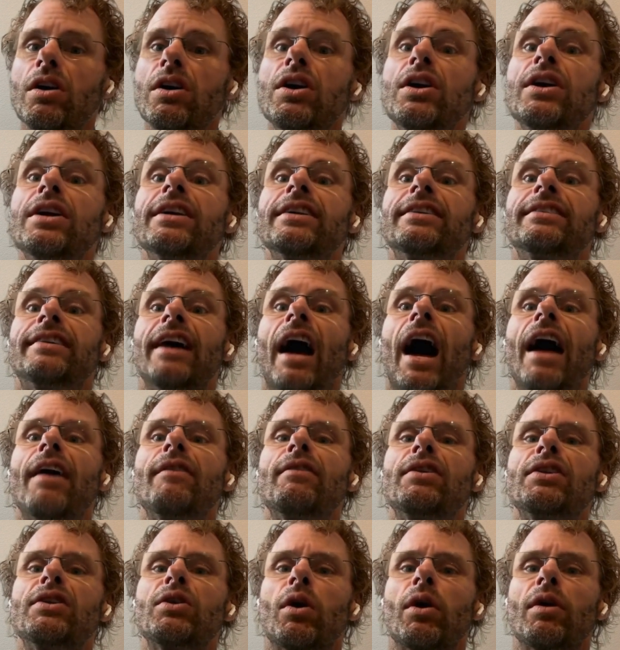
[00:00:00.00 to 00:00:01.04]
Dive into
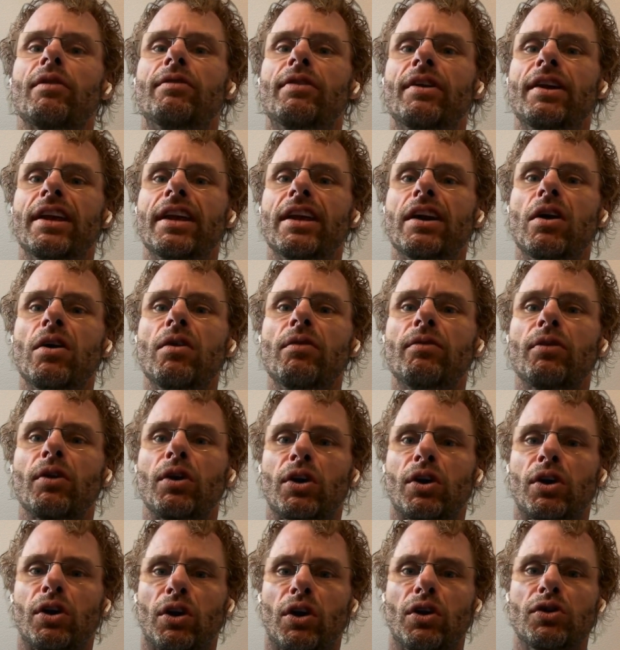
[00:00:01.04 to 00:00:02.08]
our video for a
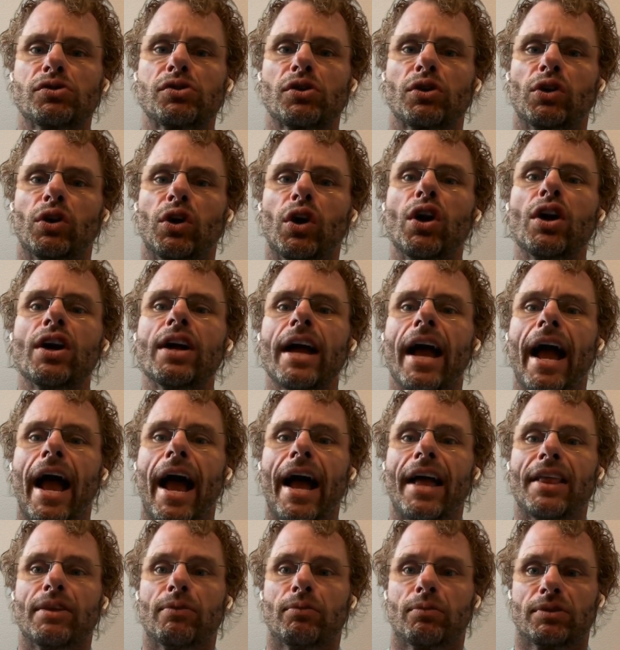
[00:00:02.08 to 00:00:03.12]
closer look at the
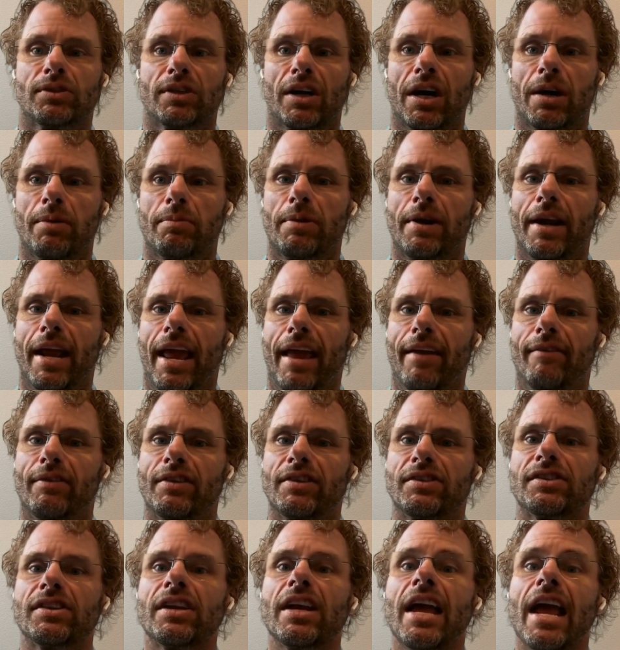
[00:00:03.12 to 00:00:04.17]
retirement havens.
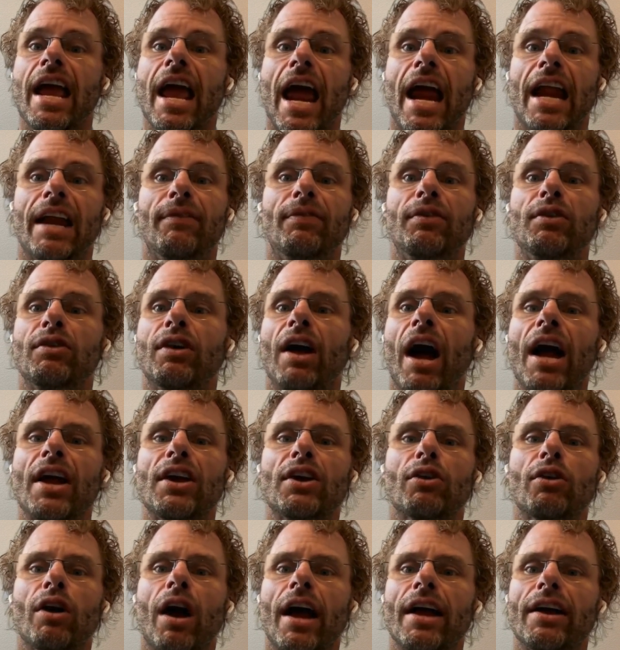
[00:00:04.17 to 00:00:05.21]
And if you got your
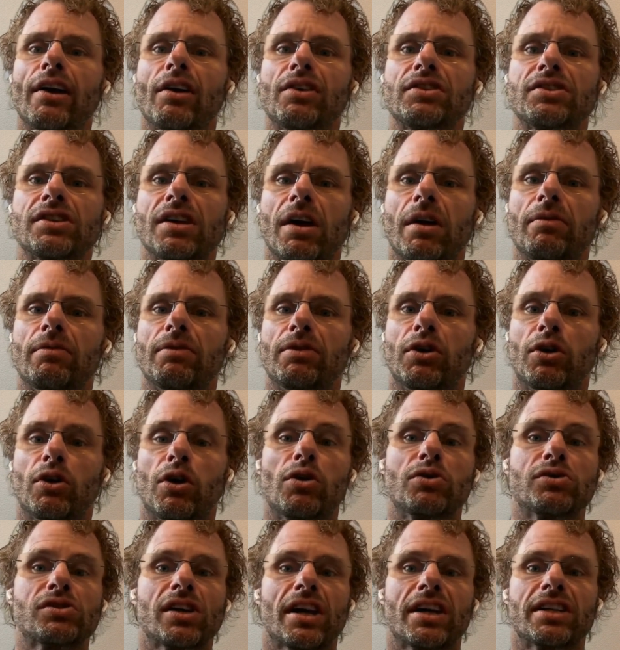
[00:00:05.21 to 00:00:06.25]
eye on your own
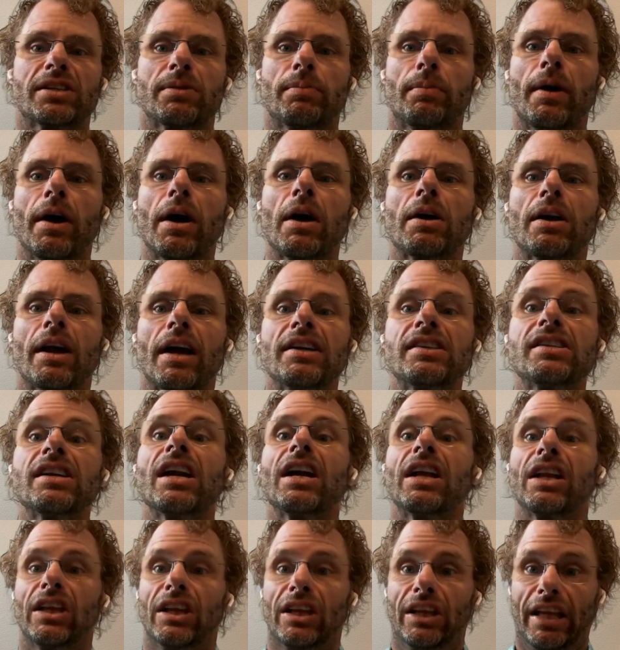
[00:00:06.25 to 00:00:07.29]
slice of paradise,
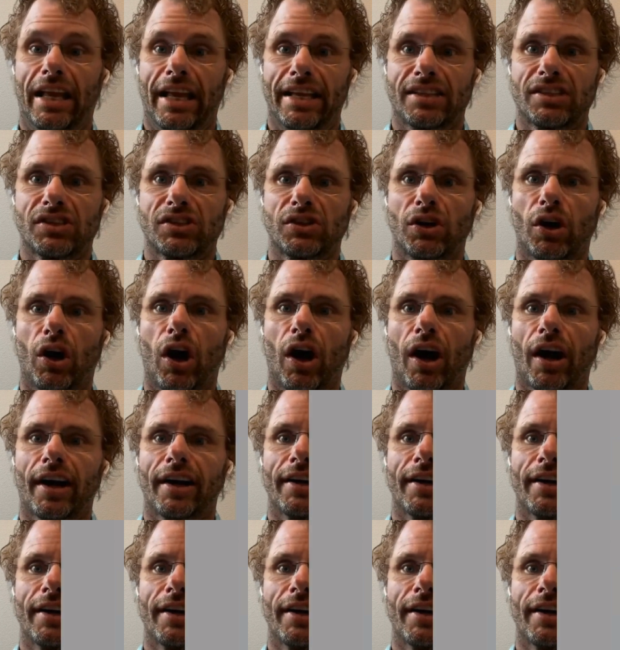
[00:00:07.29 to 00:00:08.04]
let's talk.